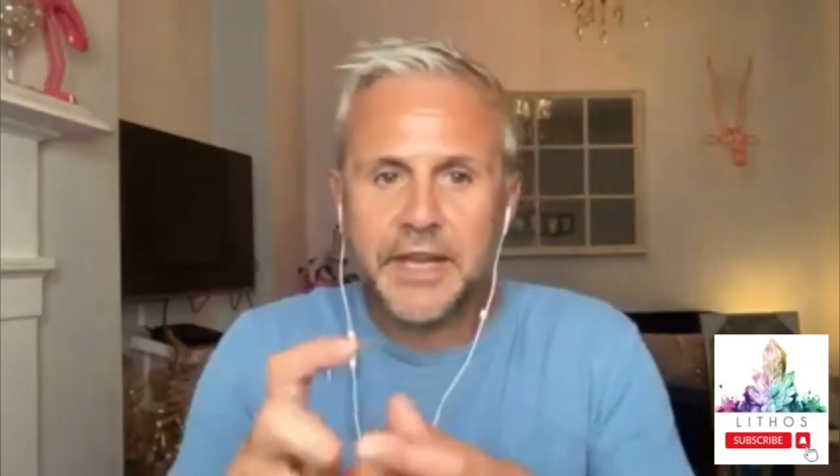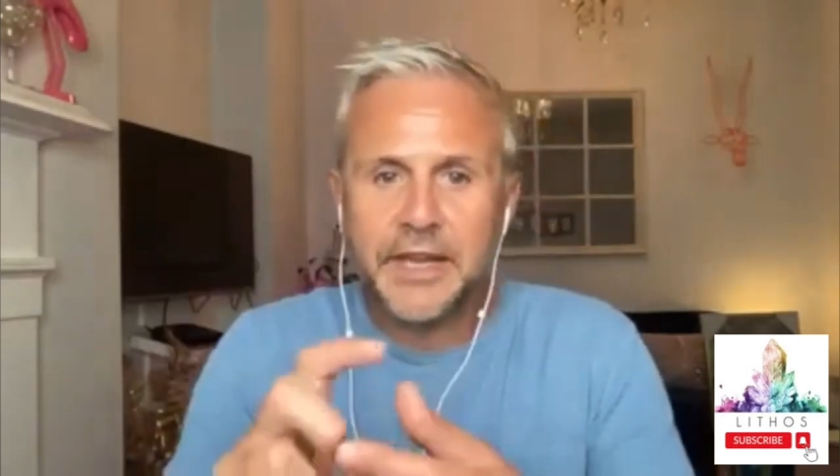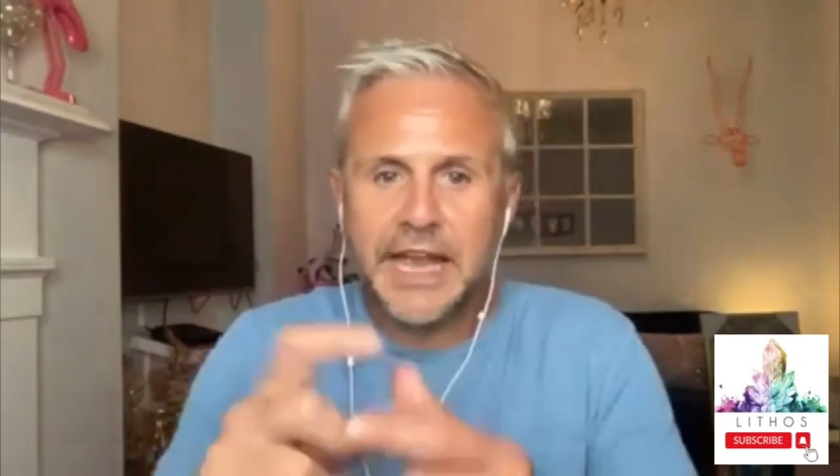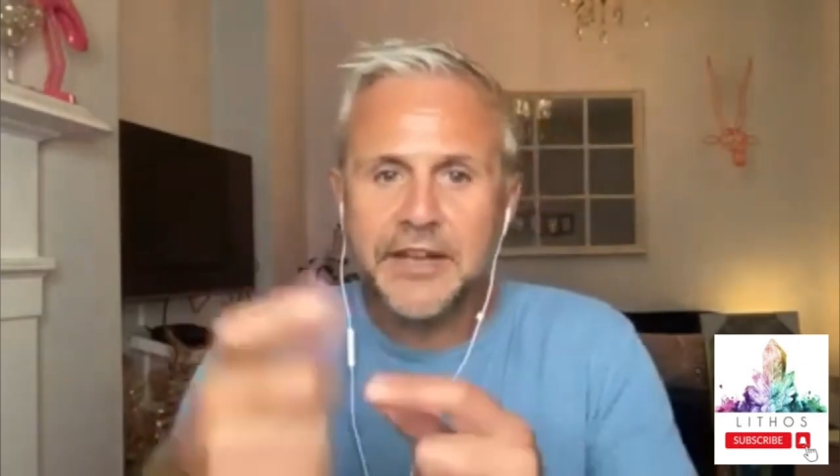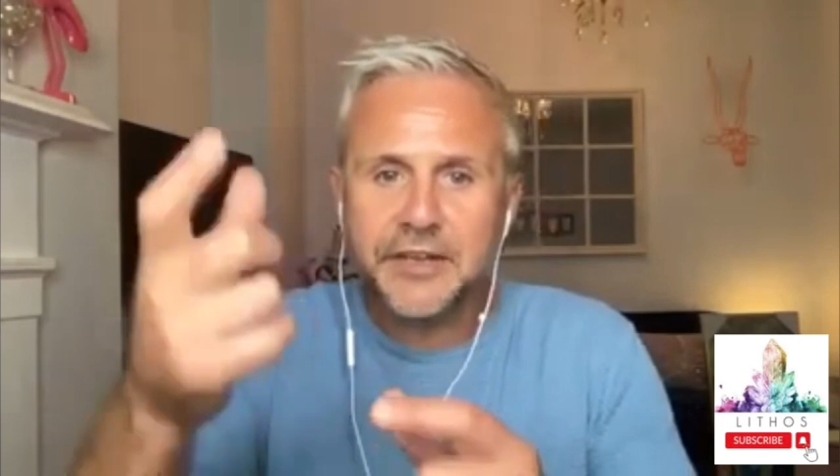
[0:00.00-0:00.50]

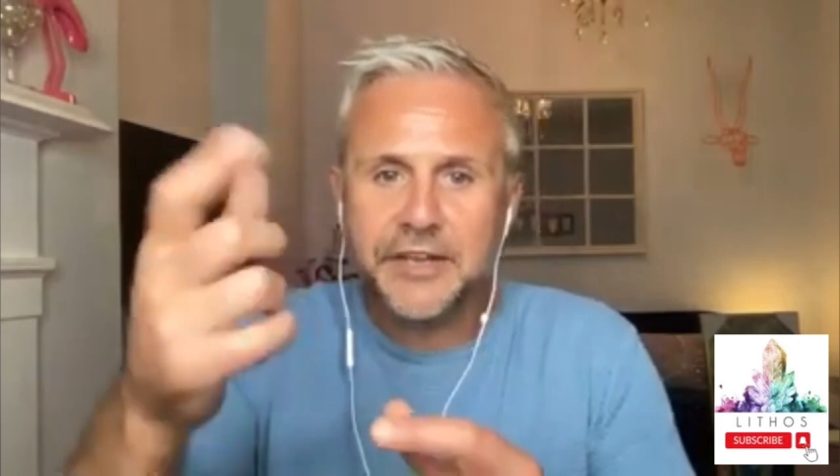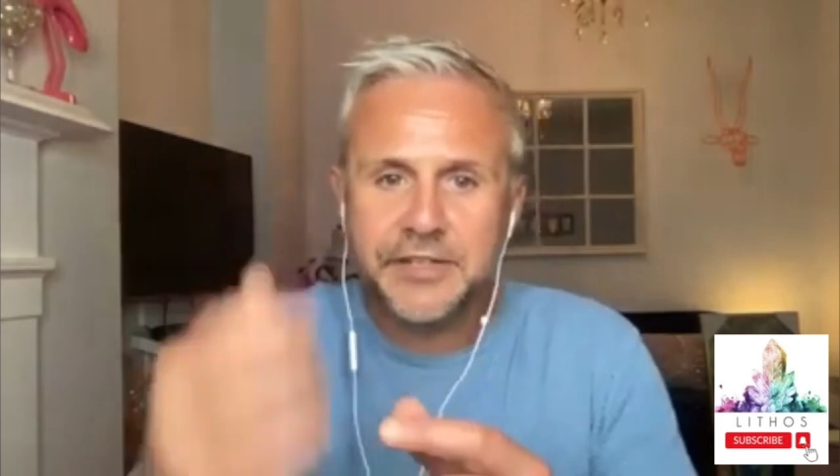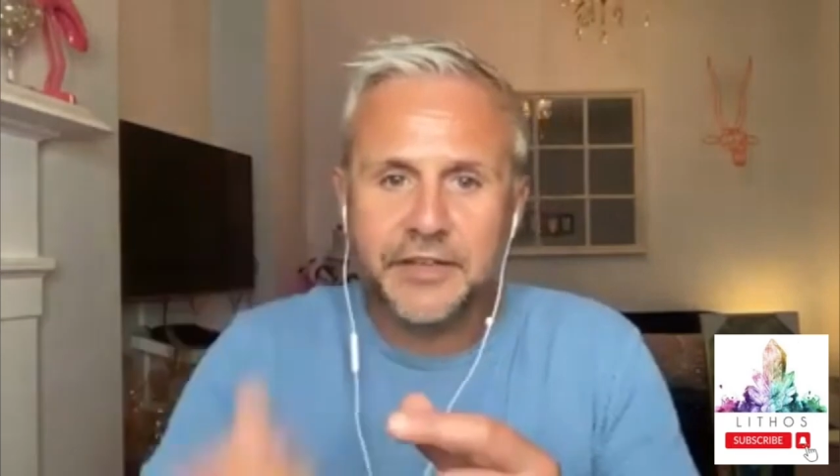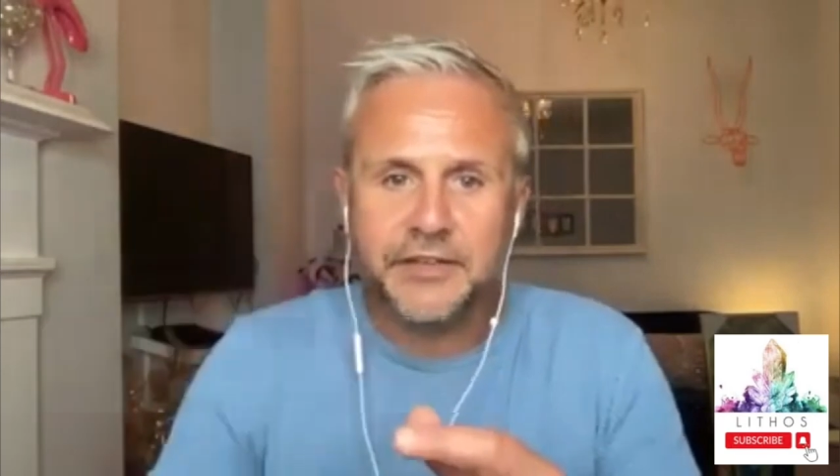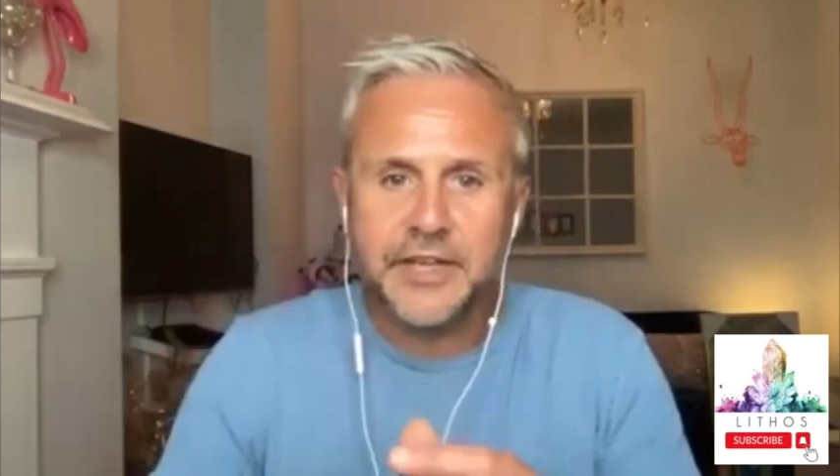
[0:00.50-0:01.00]
increasing,
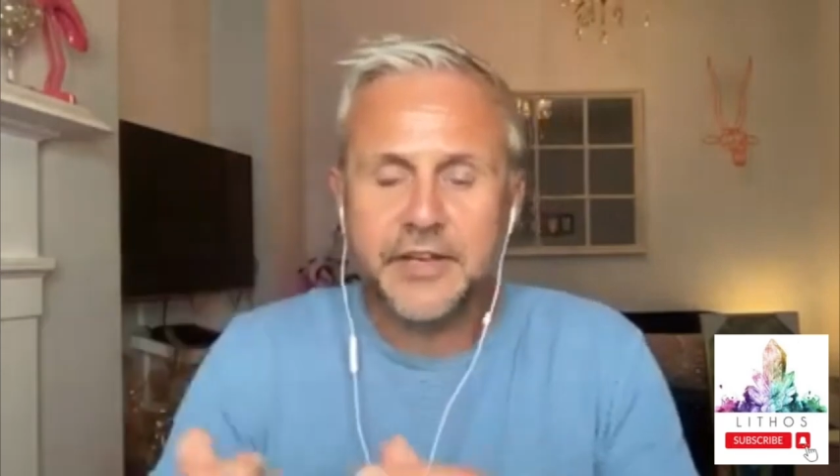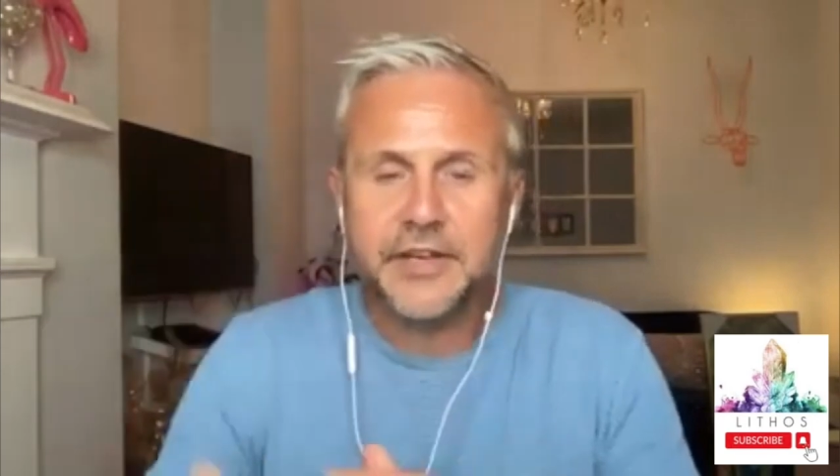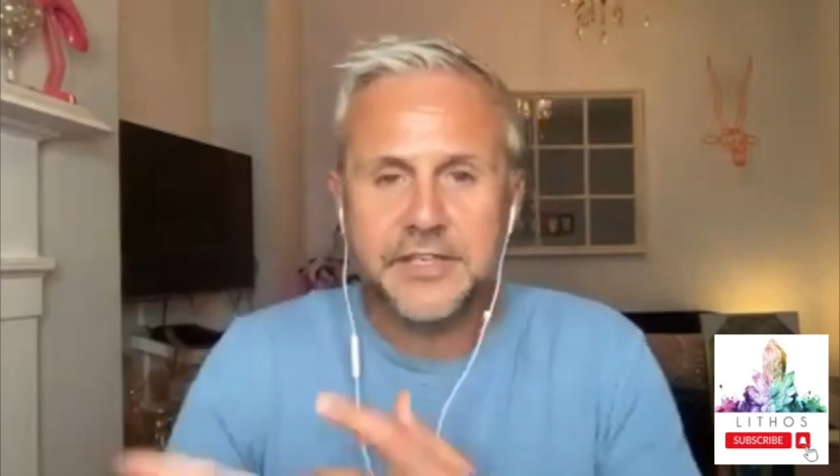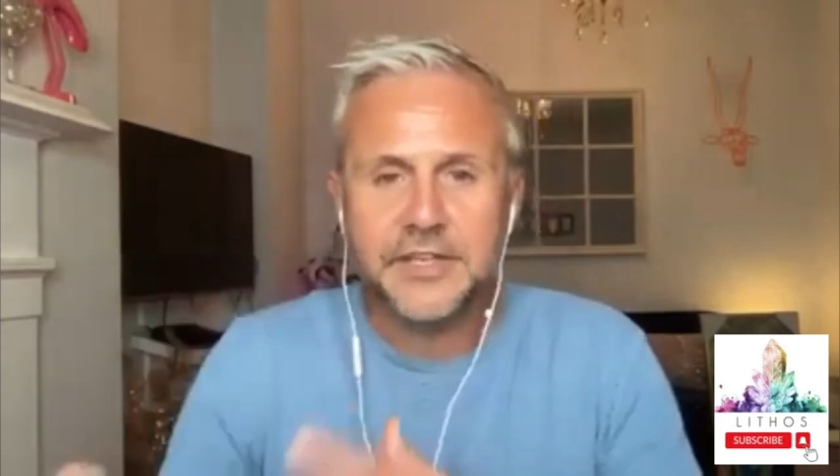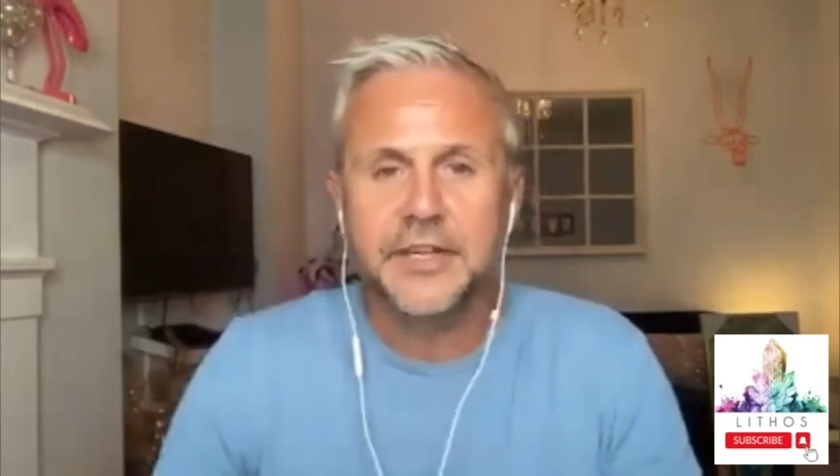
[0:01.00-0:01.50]
decreasing